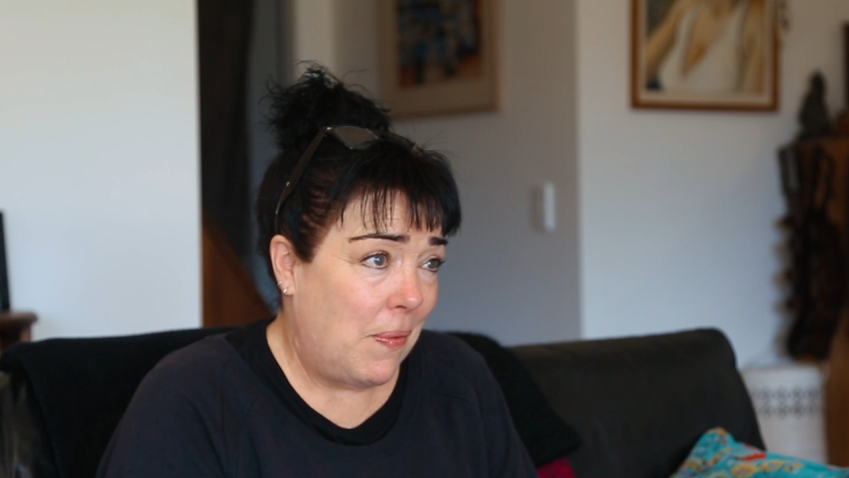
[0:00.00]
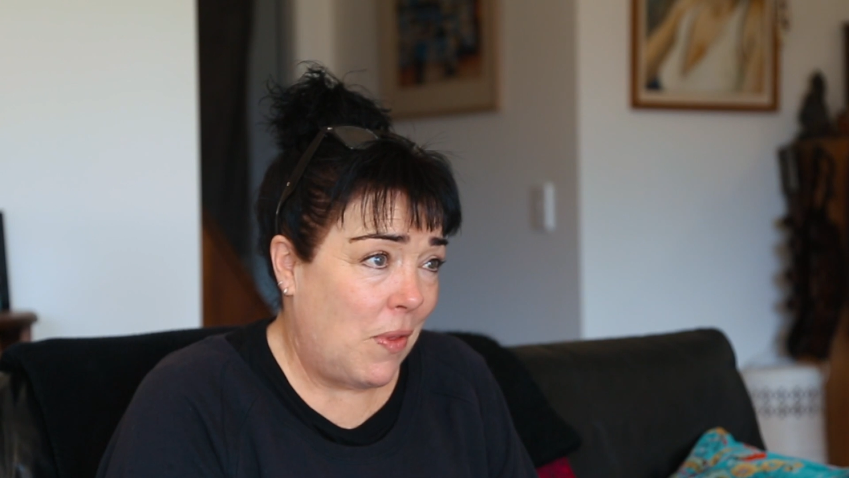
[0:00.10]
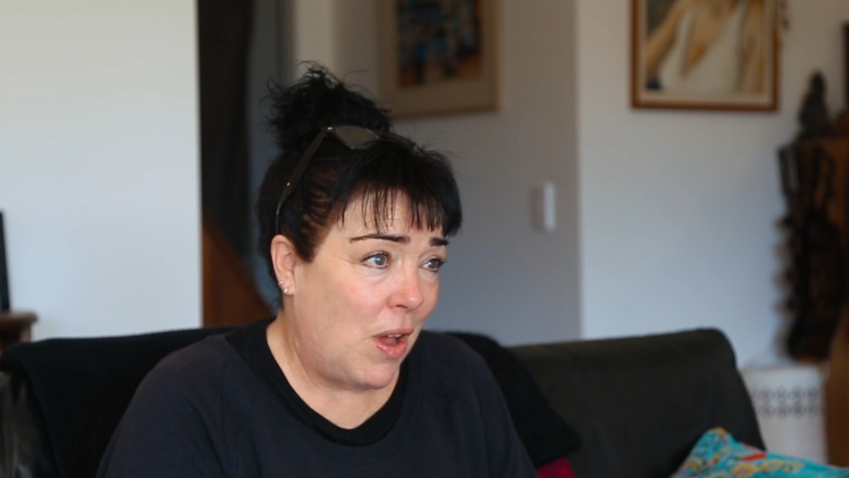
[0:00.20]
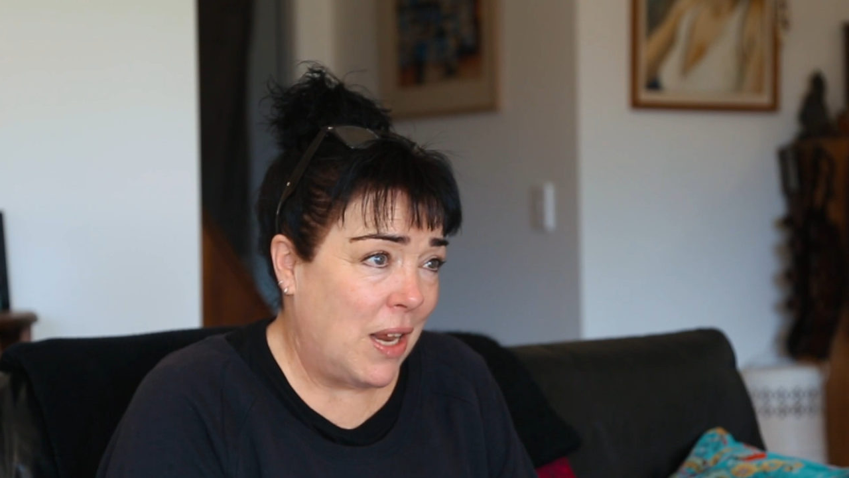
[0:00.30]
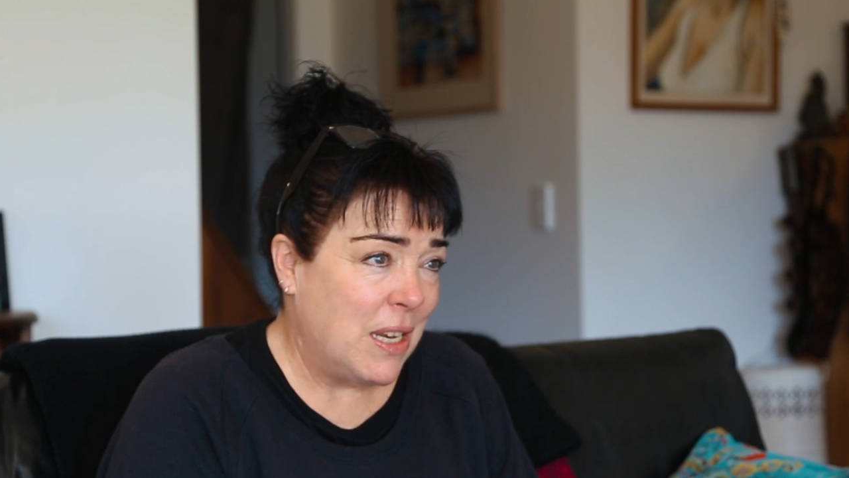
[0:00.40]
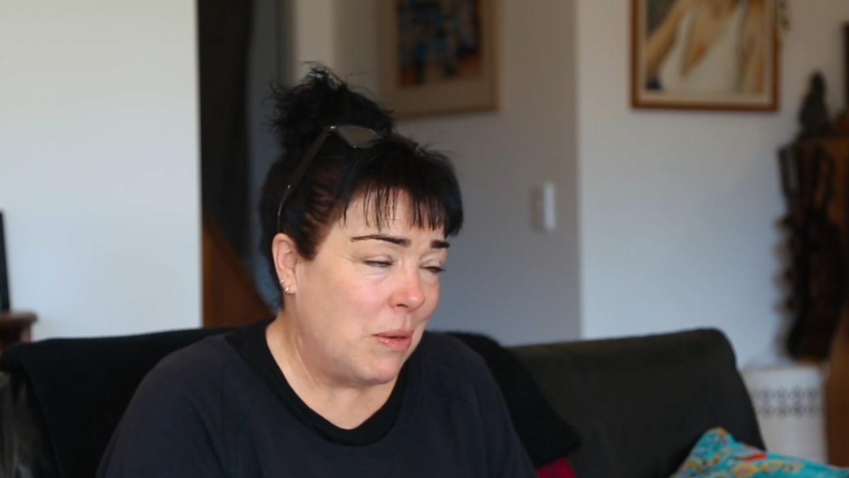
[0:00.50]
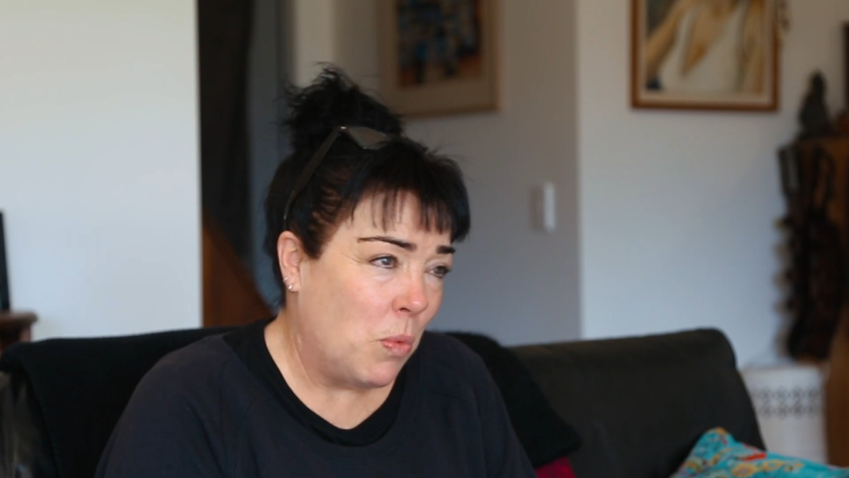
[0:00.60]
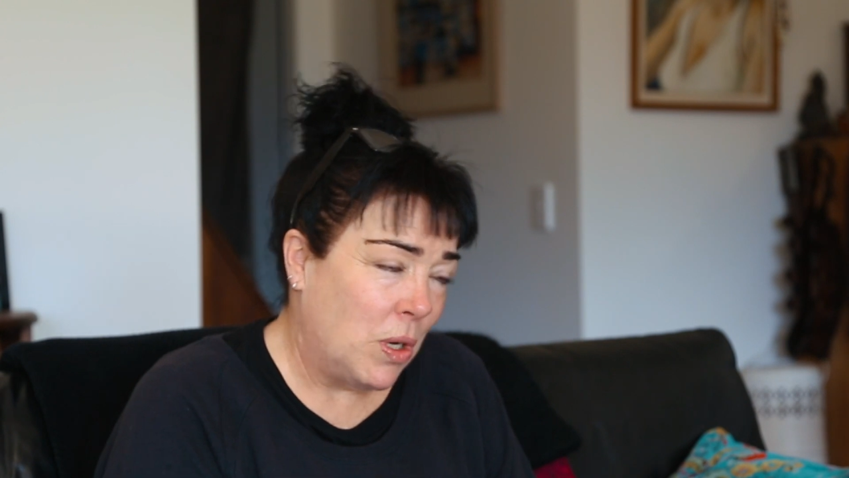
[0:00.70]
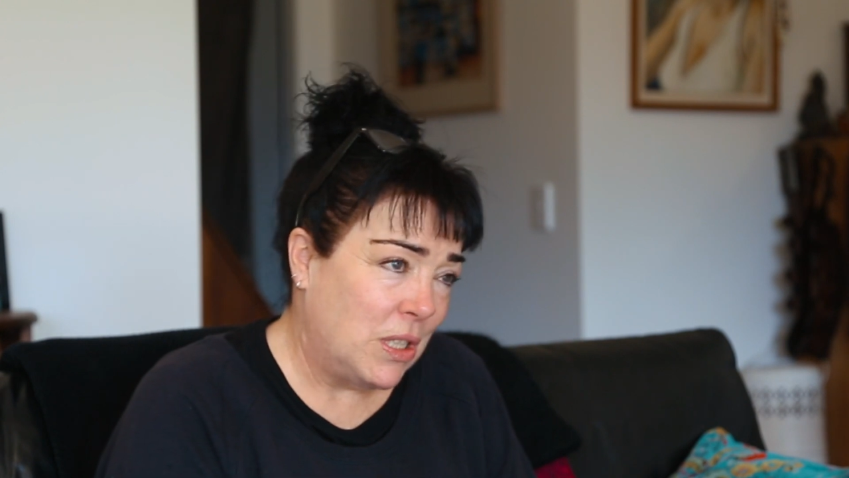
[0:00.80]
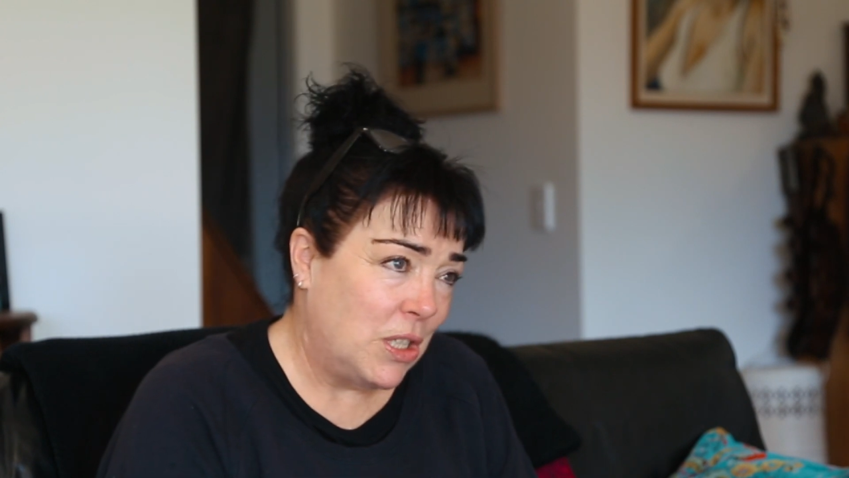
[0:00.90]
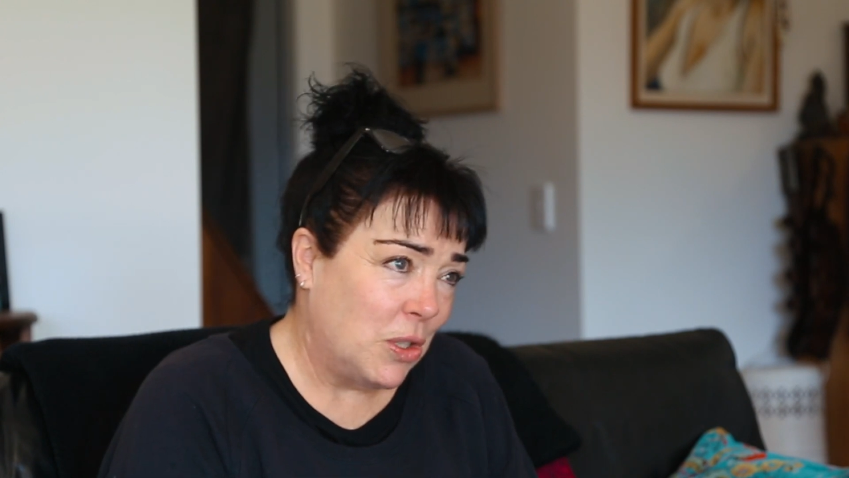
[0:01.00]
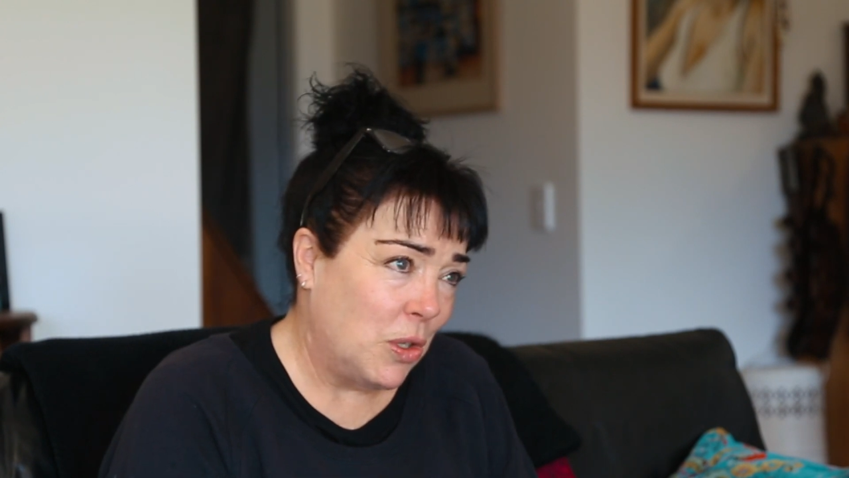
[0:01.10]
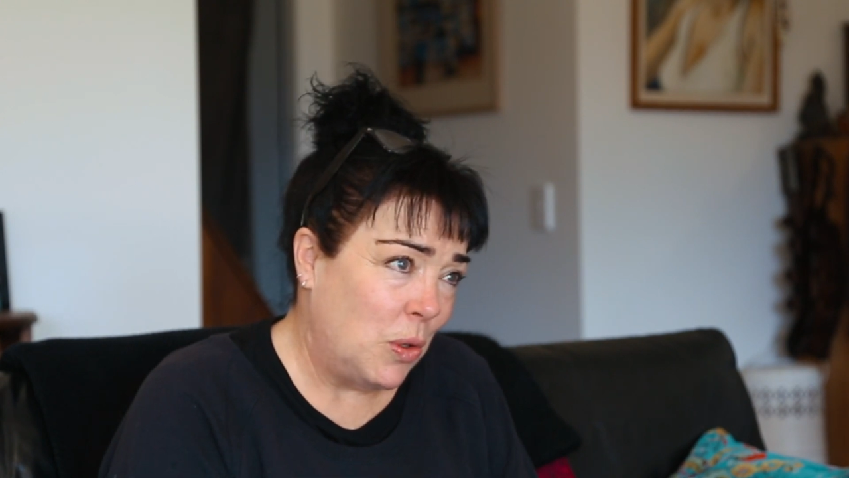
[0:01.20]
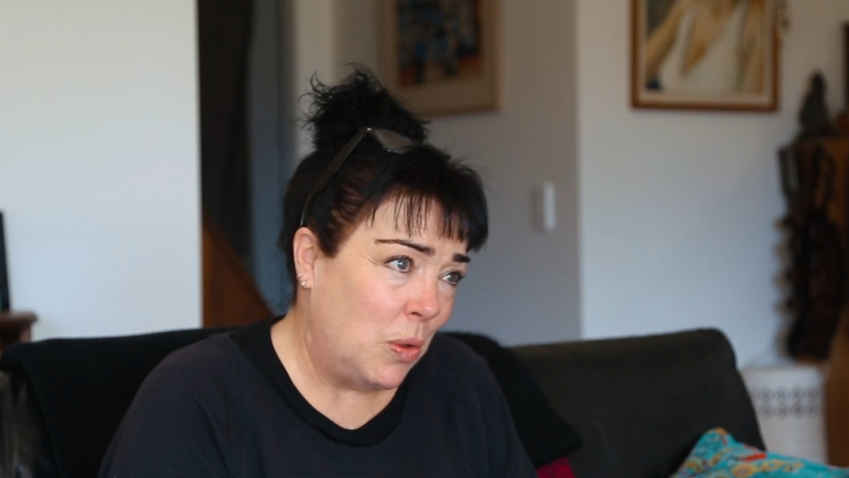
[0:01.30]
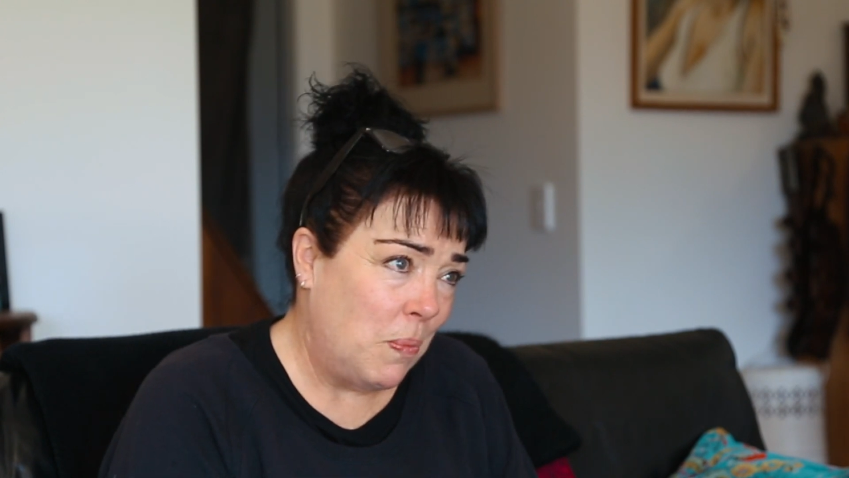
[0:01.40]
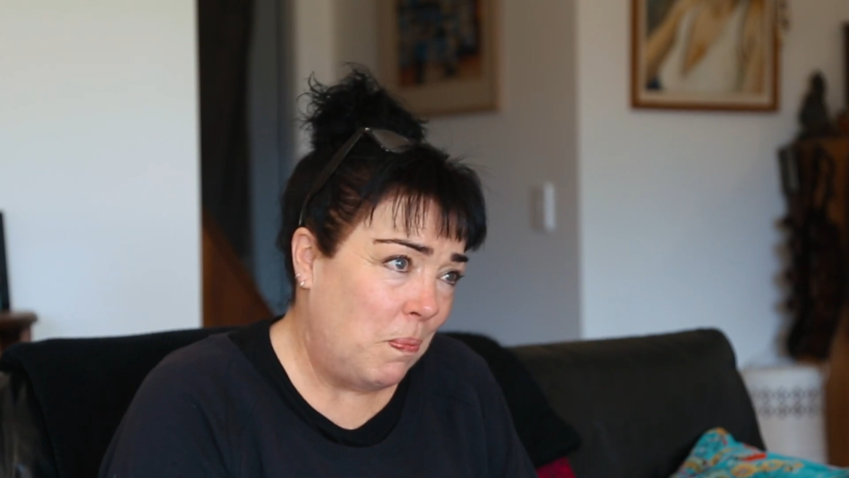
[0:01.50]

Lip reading: I didn't want to do